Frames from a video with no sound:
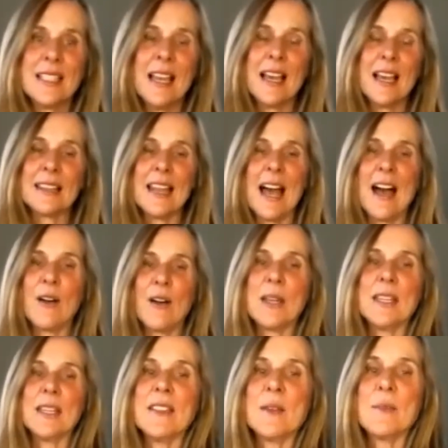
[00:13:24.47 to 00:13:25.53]

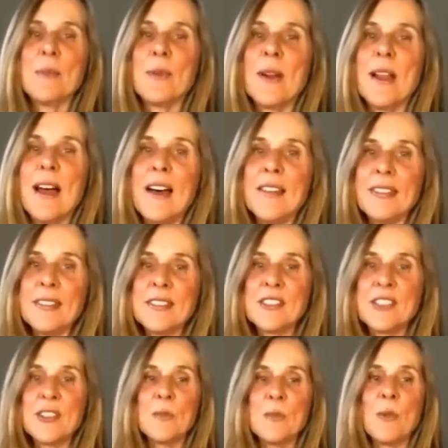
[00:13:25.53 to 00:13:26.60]
Allowing the breath
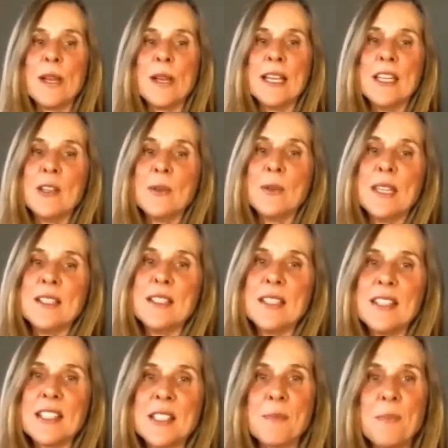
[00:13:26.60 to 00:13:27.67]
to bring you into
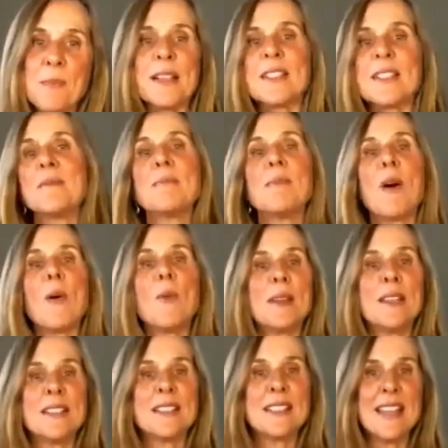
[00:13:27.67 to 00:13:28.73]
this present
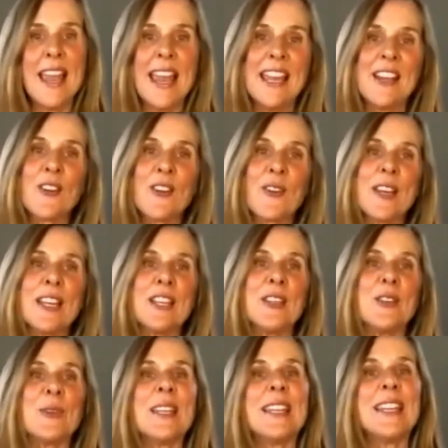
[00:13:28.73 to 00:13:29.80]
moment, anchoring
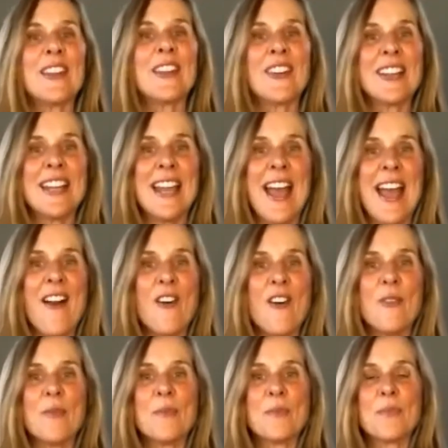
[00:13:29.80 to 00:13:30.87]
you here and
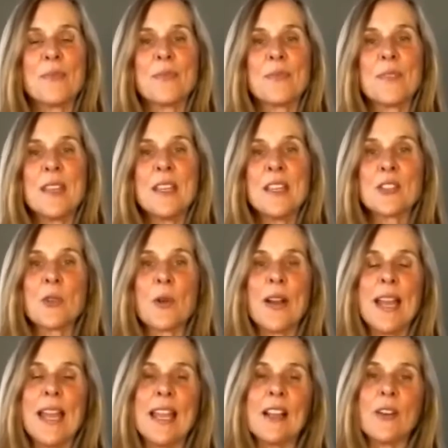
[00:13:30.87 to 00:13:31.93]
now. So
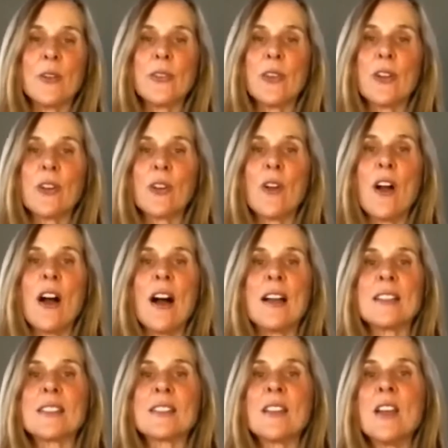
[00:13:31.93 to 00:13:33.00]
our ankles are
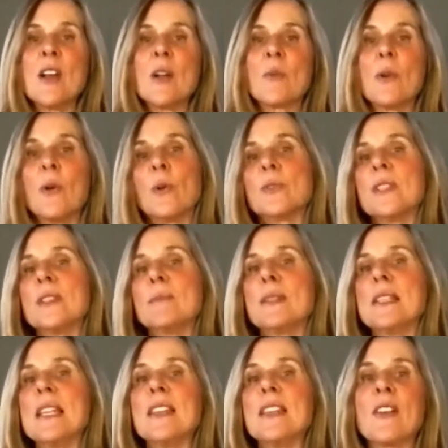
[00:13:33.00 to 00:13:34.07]
crossed, we're holding
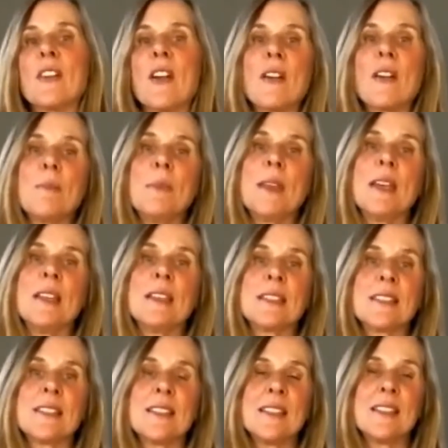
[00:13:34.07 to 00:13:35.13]
beneath our
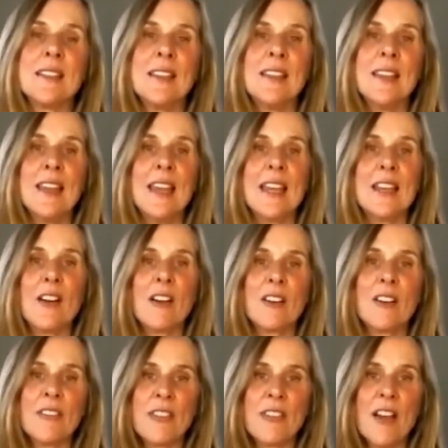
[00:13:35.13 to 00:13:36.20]
armpits and on
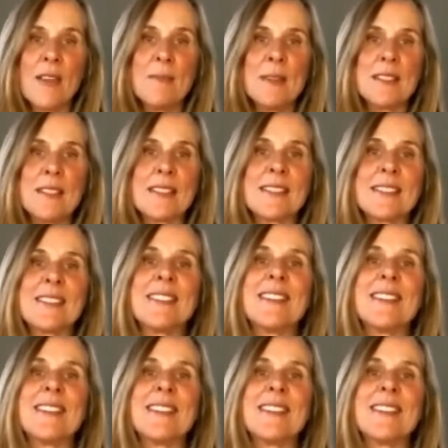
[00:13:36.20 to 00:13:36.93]
our thymus